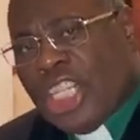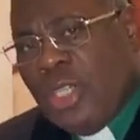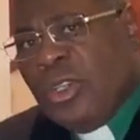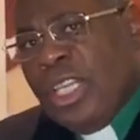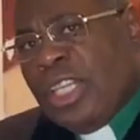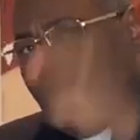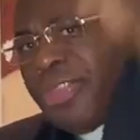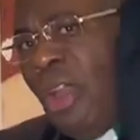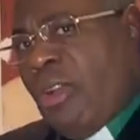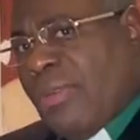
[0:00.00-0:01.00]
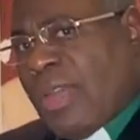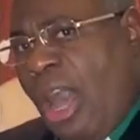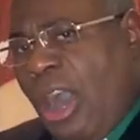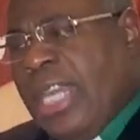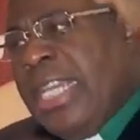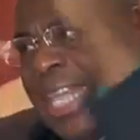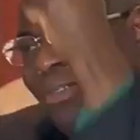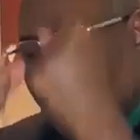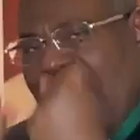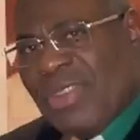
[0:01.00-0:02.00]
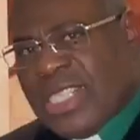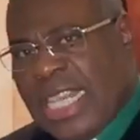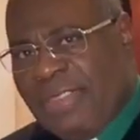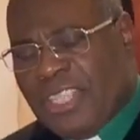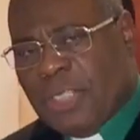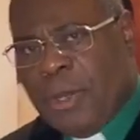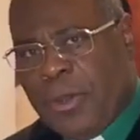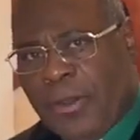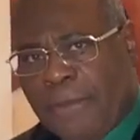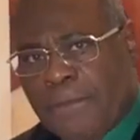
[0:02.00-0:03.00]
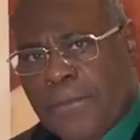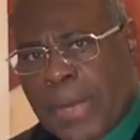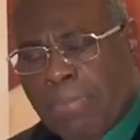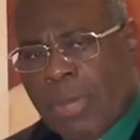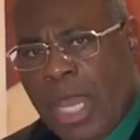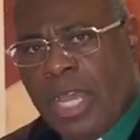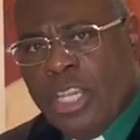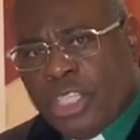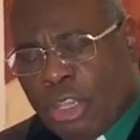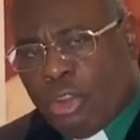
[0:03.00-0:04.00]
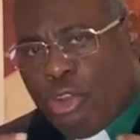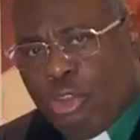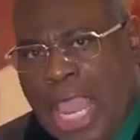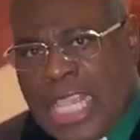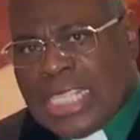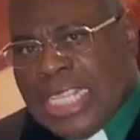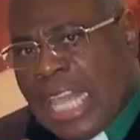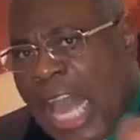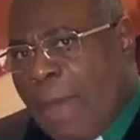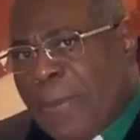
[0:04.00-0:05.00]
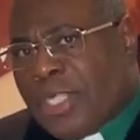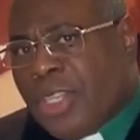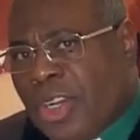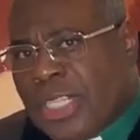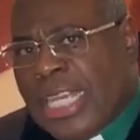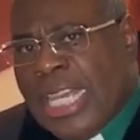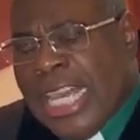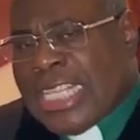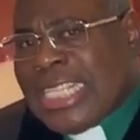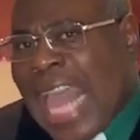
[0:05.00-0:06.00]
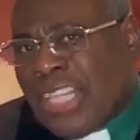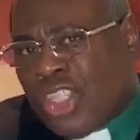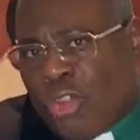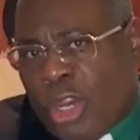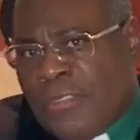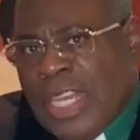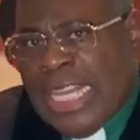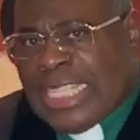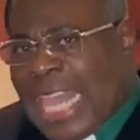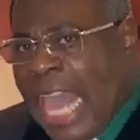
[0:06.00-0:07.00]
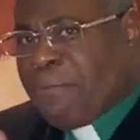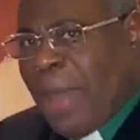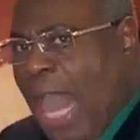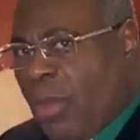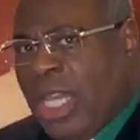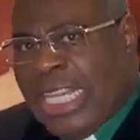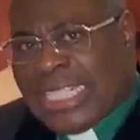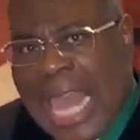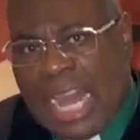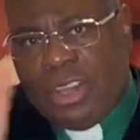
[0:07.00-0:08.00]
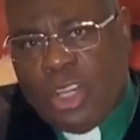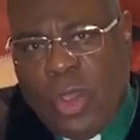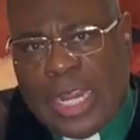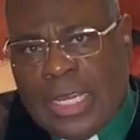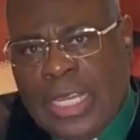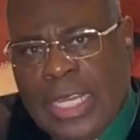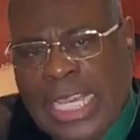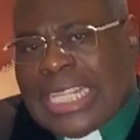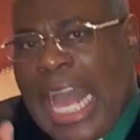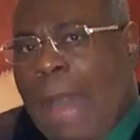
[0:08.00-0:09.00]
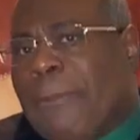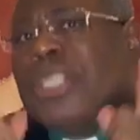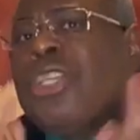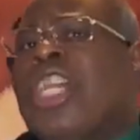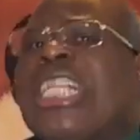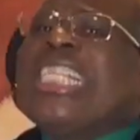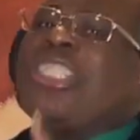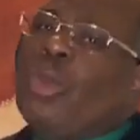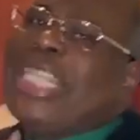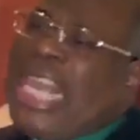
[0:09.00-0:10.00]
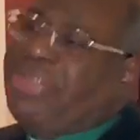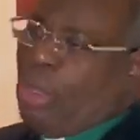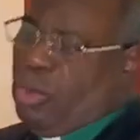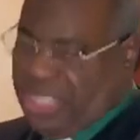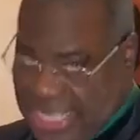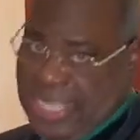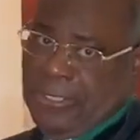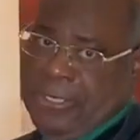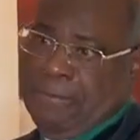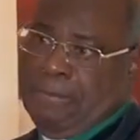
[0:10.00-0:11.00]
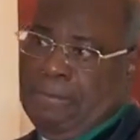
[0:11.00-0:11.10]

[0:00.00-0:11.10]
to the throne of God that we may receive his spirit, huh? So grace is an opportunity. It's not strength, it's not power, it's not anointing, it's opportunity to get those things.